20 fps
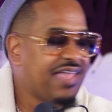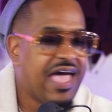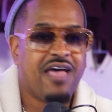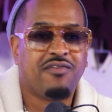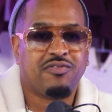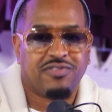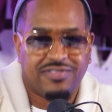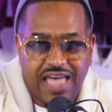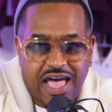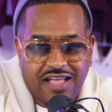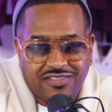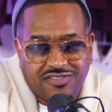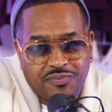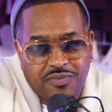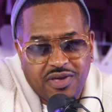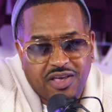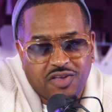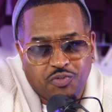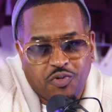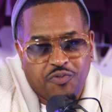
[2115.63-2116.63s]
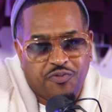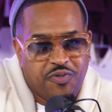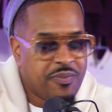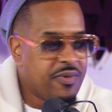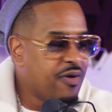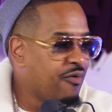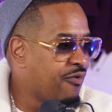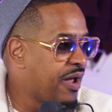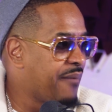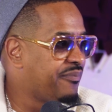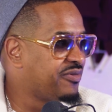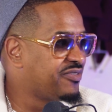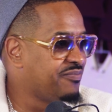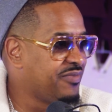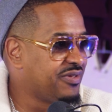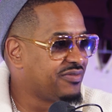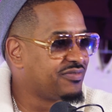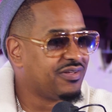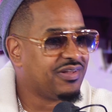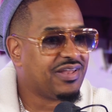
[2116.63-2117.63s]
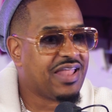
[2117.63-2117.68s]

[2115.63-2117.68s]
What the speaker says: That to me is what female rap is missing.